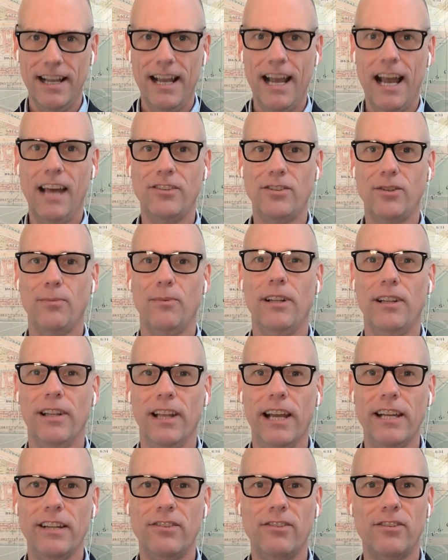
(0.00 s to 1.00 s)
as it
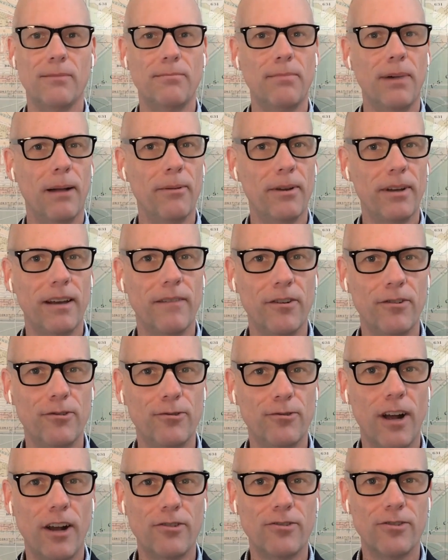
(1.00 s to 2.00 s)
relates to public
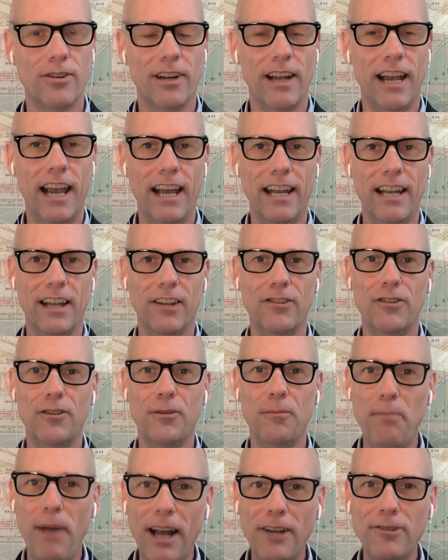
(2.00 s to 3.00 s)
infrastructure. And a
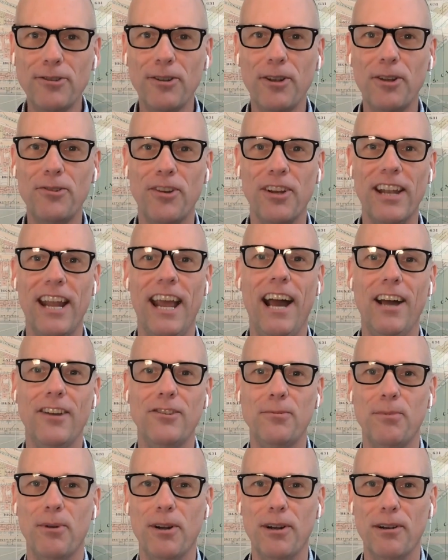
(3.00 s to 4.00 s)
specialist and
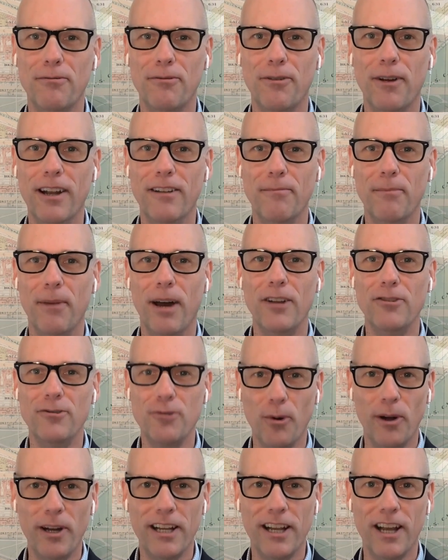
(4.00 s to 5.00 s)
expert and a friend of mine
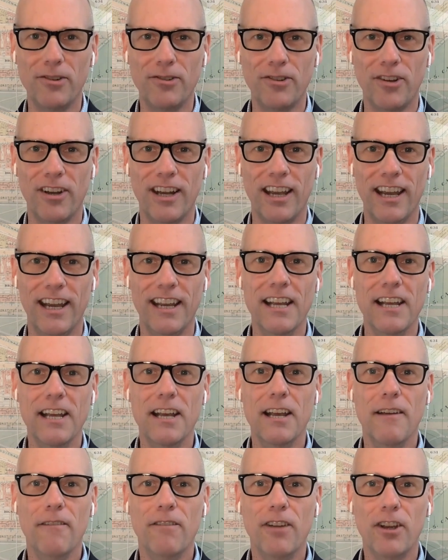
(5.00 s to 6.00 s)
joining us today,
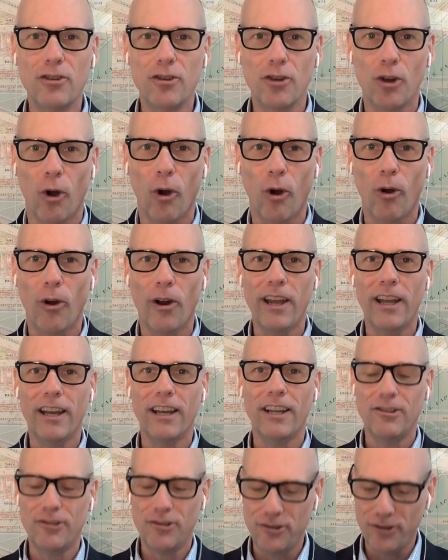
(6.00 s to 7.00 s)

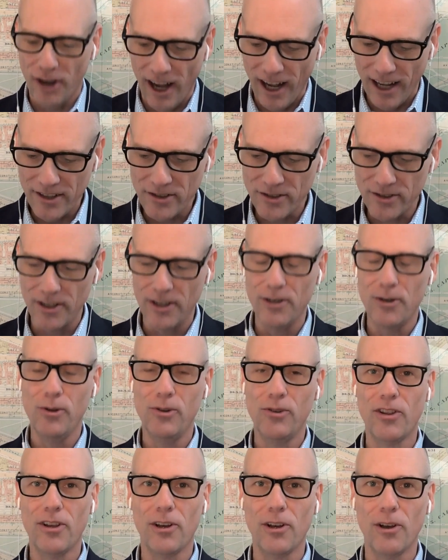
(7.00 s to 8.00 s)
Victoria Johnson,
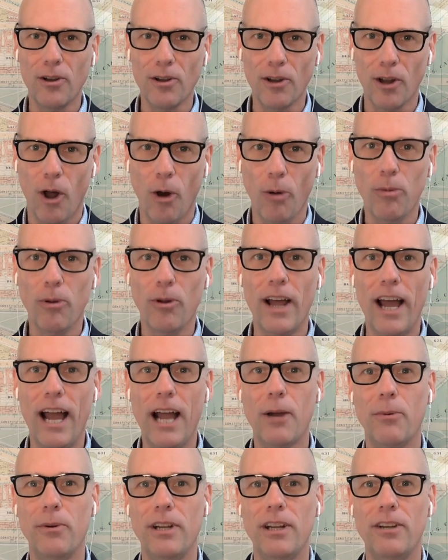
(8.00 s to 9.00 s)
who's the Global
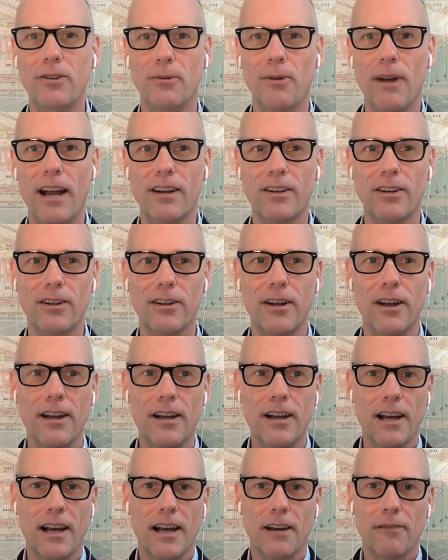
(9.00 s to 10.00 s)
Equity Director
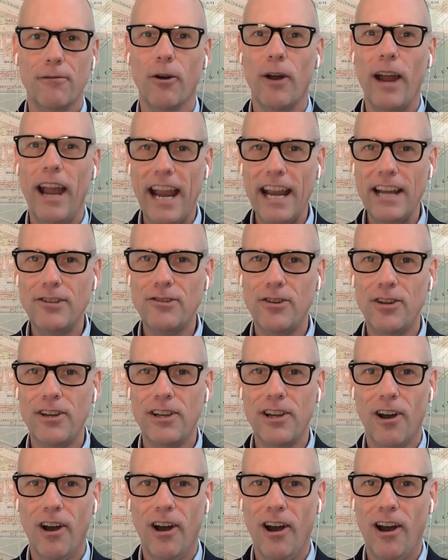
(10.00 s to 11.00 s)
for
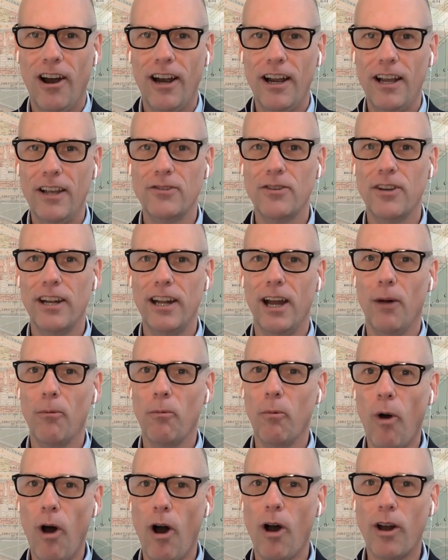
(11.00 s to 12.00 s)
HDR, is going to help
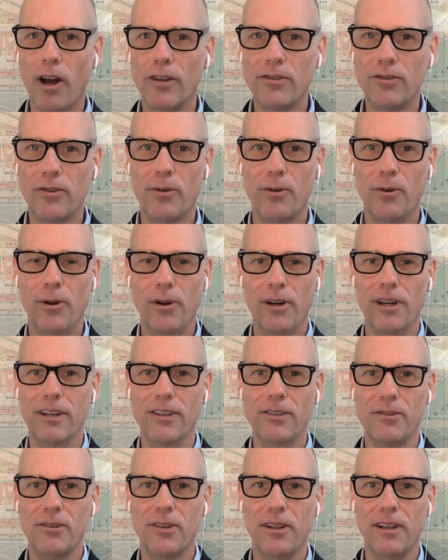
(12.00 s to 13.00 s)
walk us through
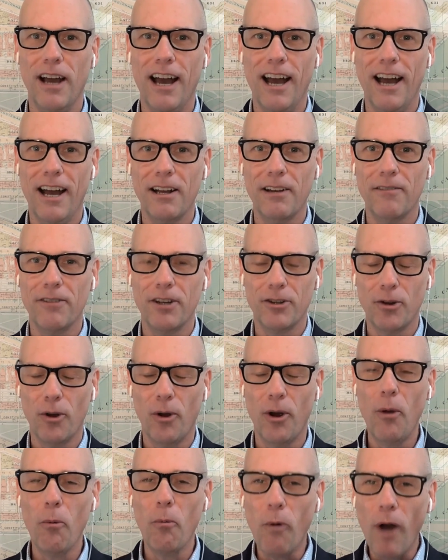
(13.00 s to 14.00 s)
this.
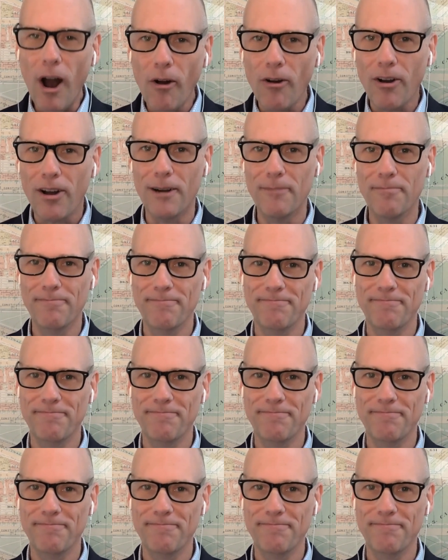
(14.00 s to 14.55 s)
Victoria, welcome.